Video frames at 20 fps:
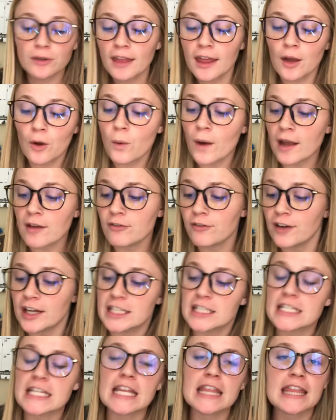quite
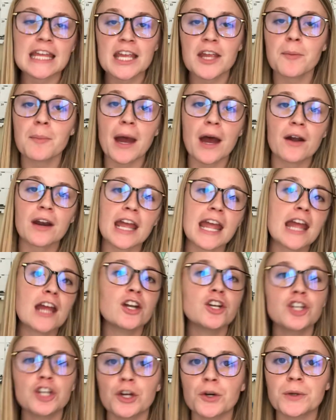fun to think about
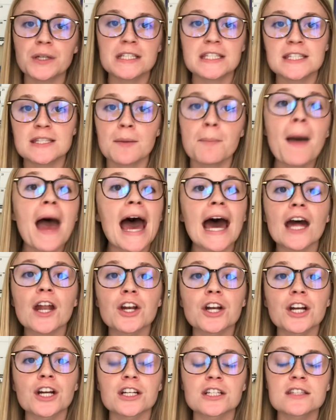it, notice the
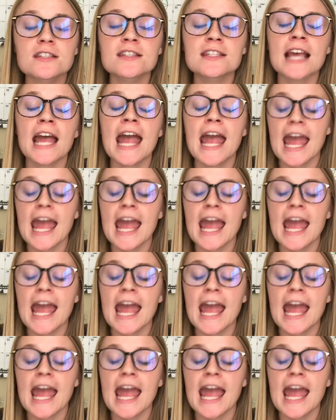patterns,